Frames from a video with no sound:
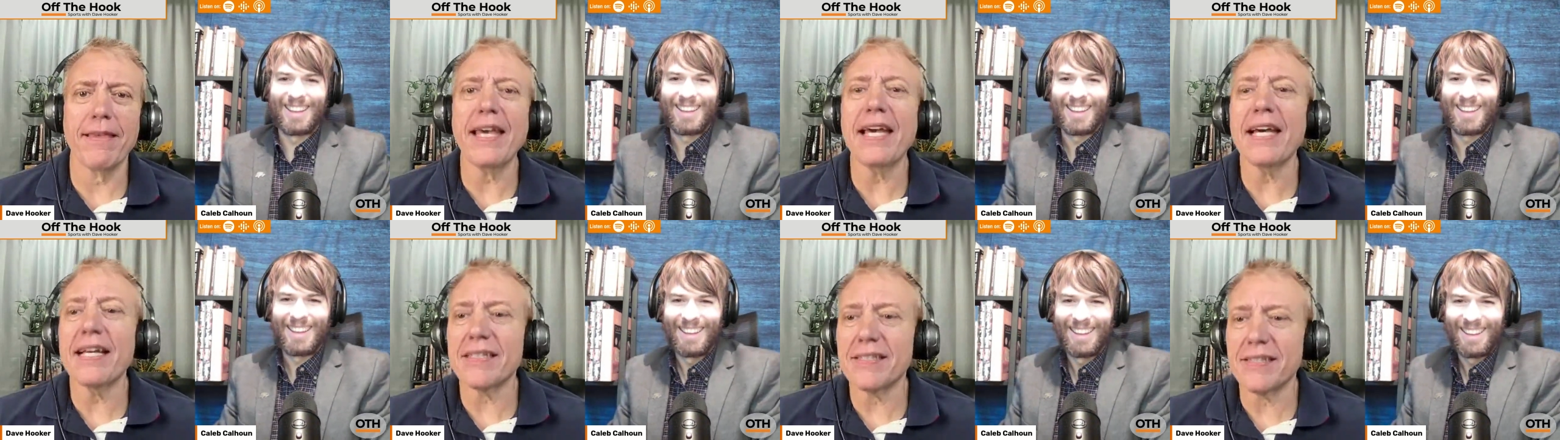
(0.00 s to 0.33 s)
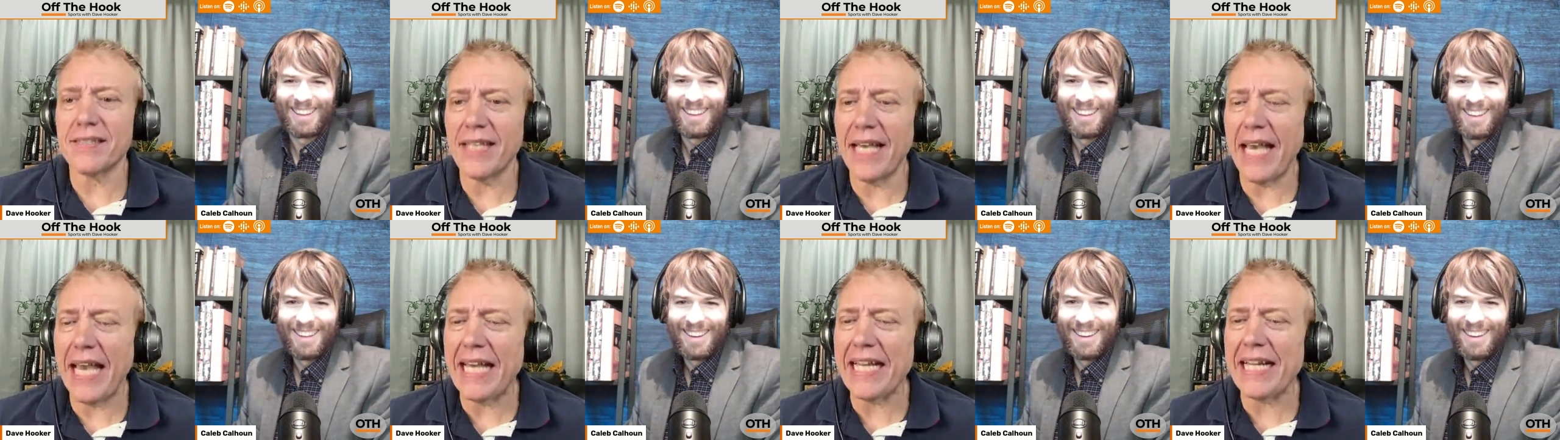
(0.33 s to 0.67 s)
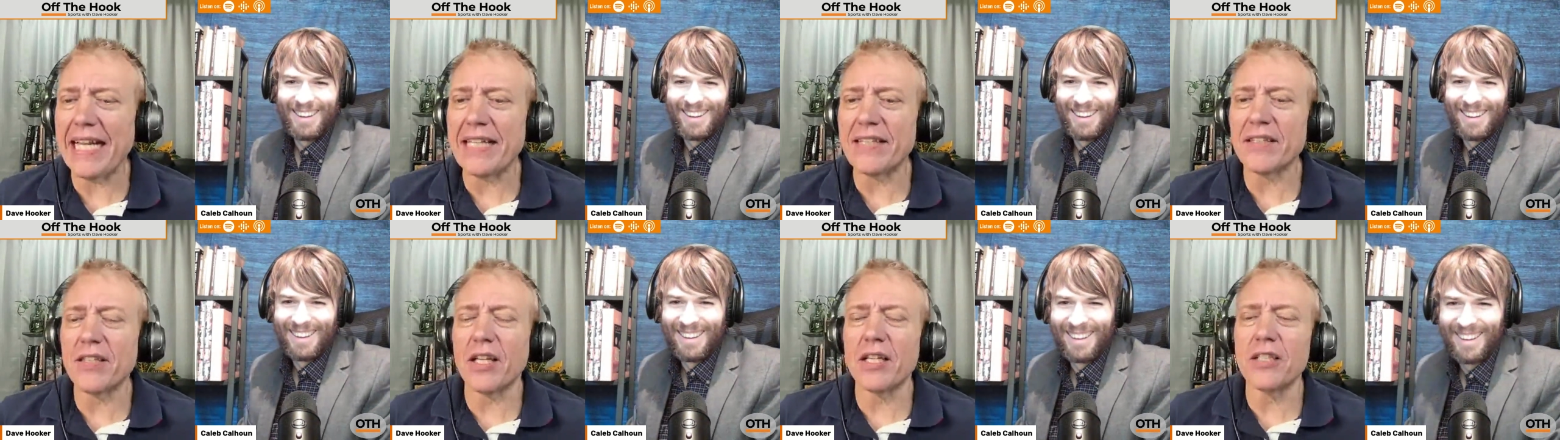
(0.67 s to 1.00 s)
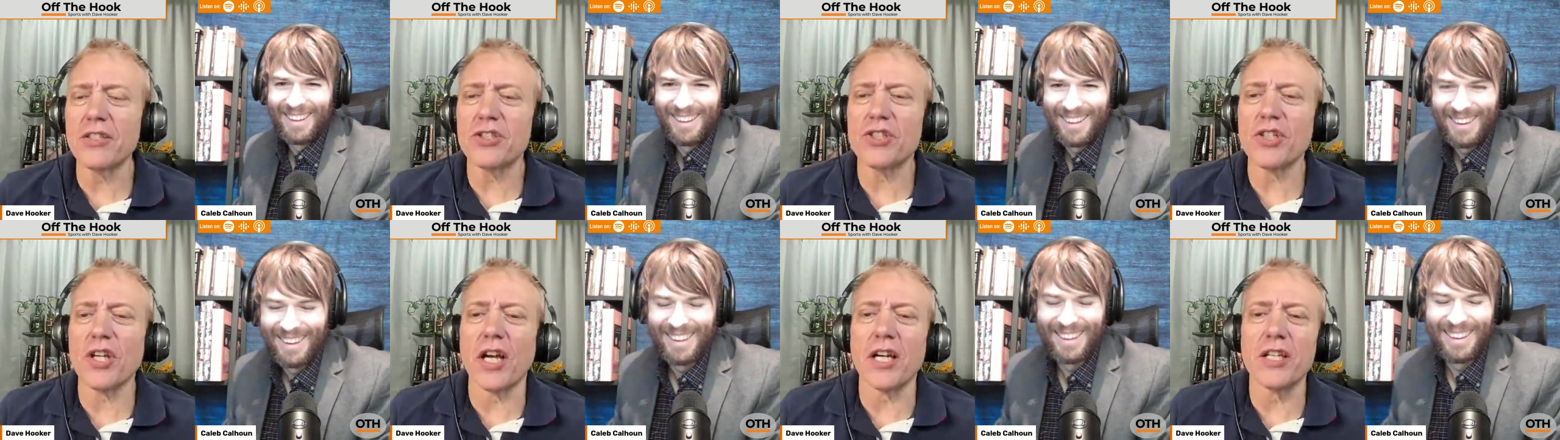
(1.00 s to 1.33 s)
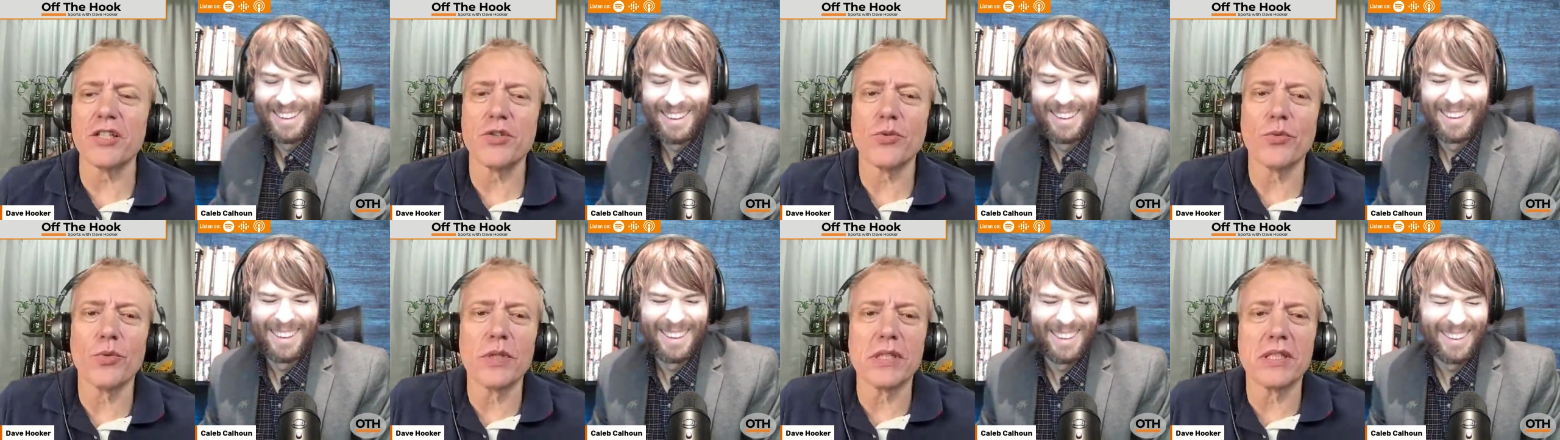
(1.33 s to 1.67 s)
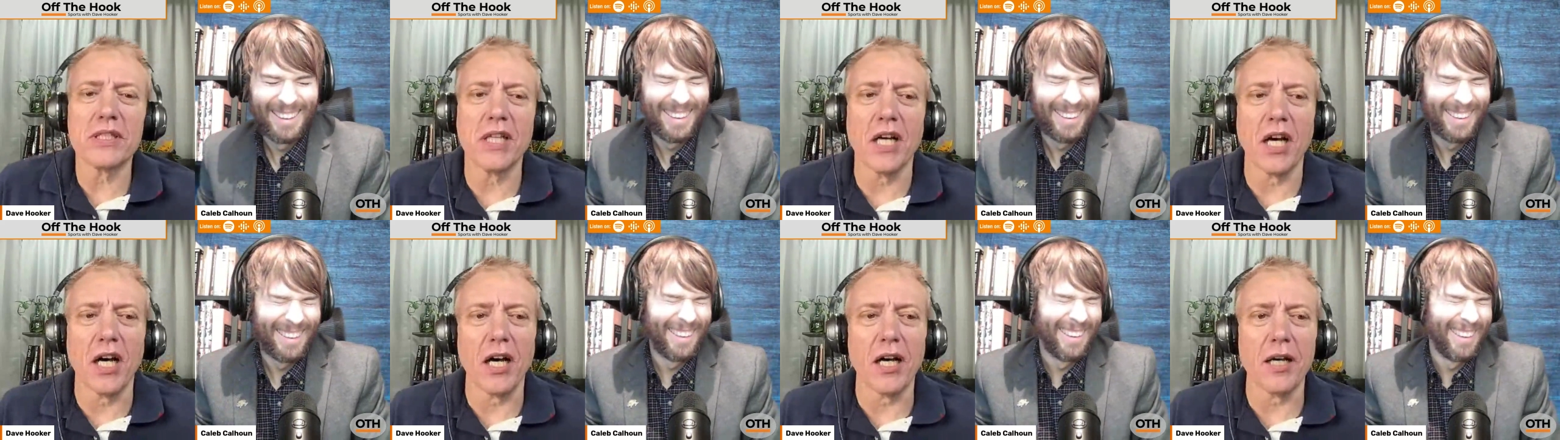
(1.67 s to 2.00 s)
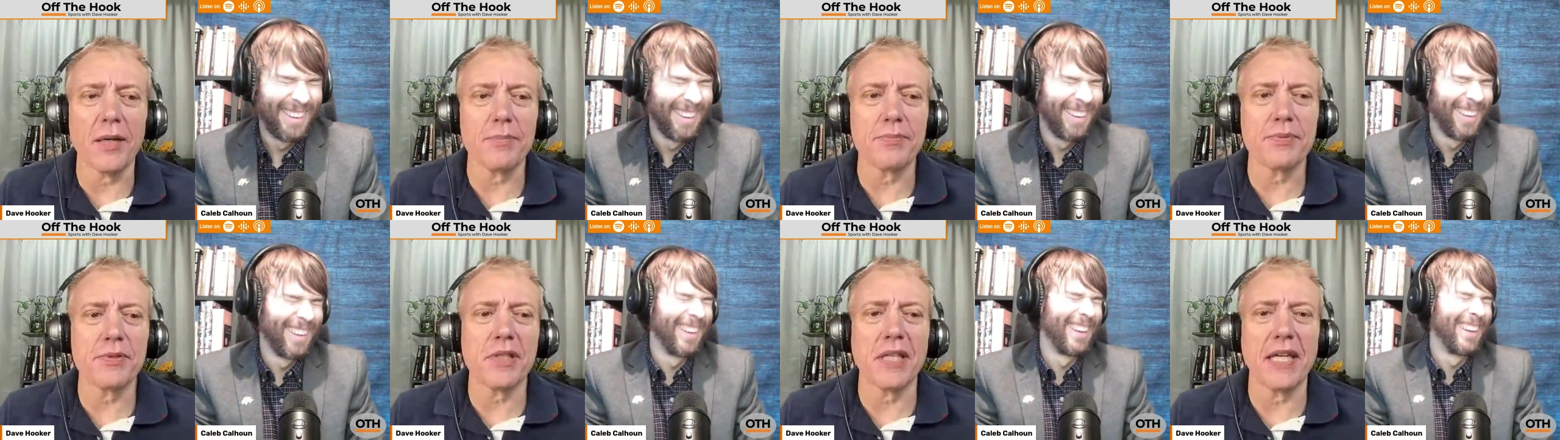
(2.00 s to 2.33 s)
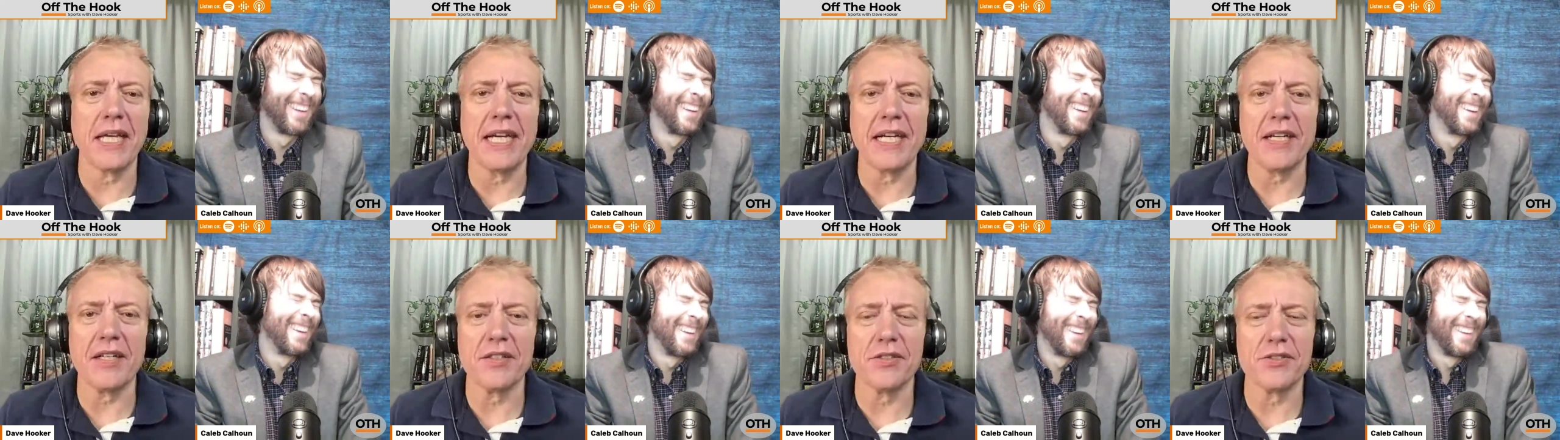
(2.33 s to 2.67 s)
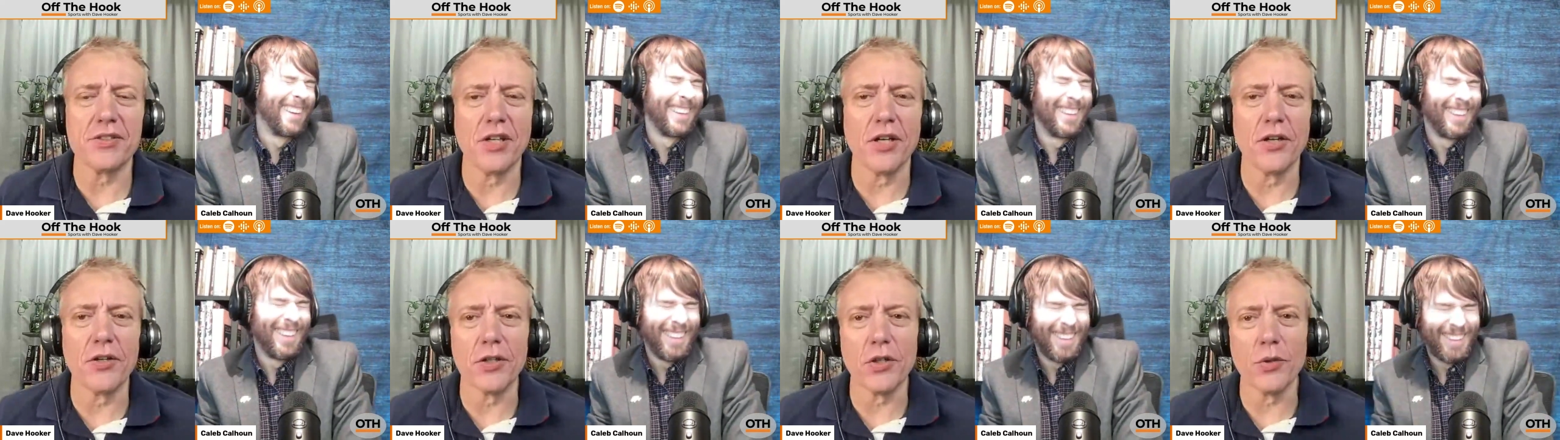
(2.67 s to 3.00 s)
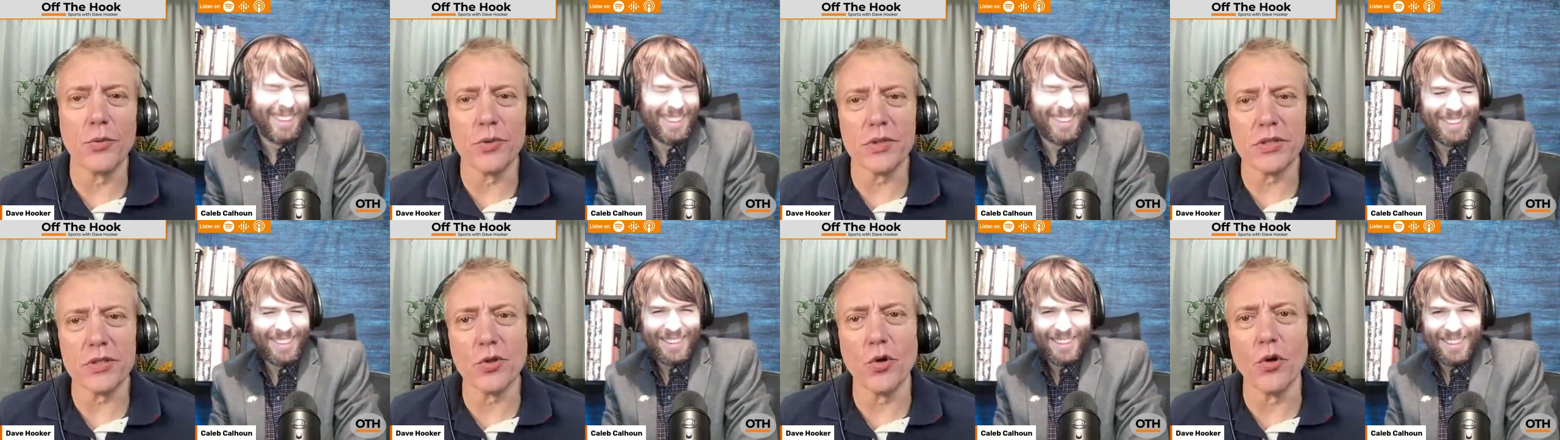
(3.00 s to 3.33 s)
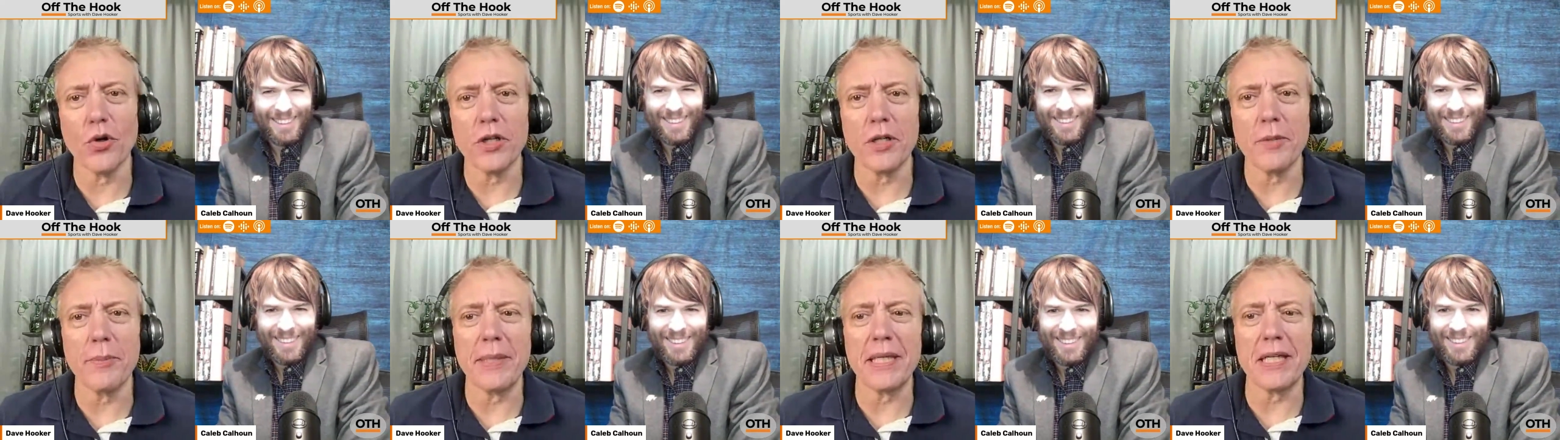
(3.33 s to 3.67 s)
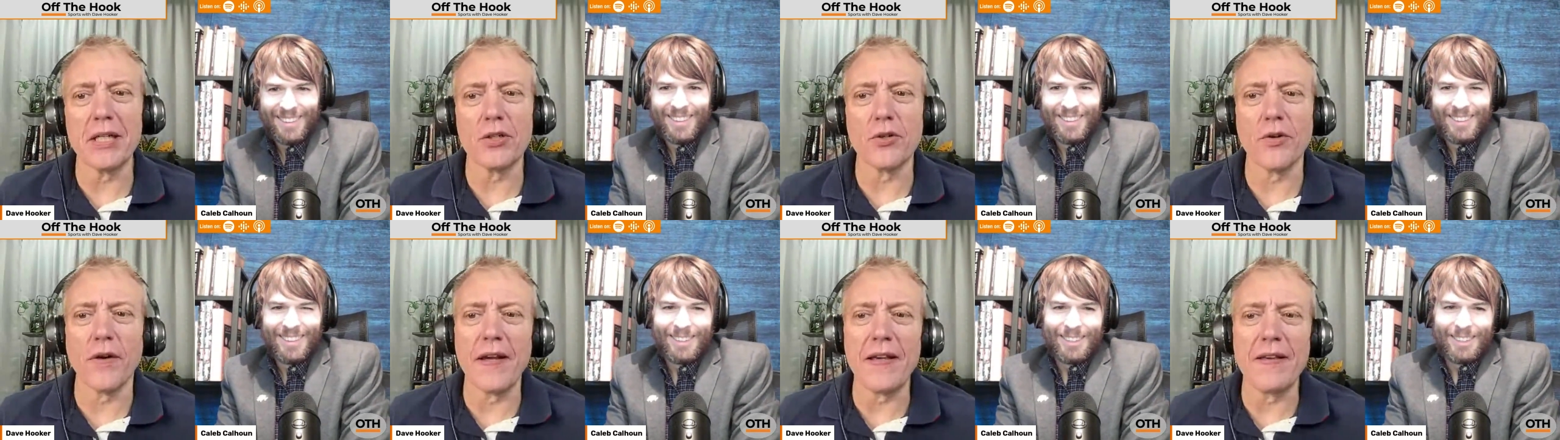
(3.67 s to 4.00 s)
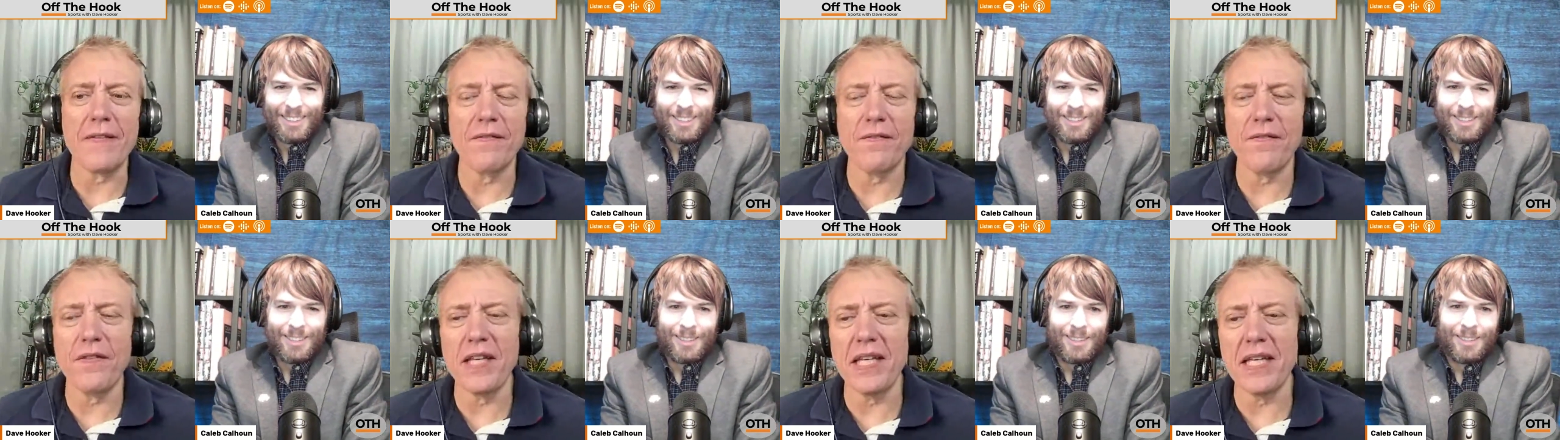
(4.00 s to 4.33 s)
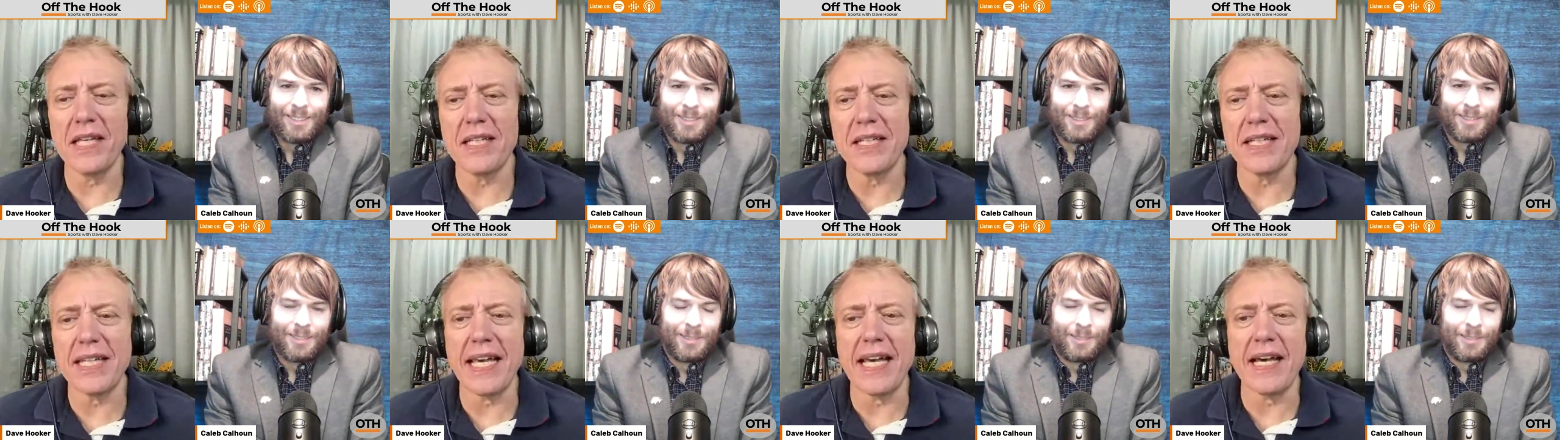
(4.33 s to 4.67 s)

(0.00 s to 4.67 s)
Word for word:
Speaker 1: yes. And I thought Joshua Dobbs to Arizona was going to be a great fit.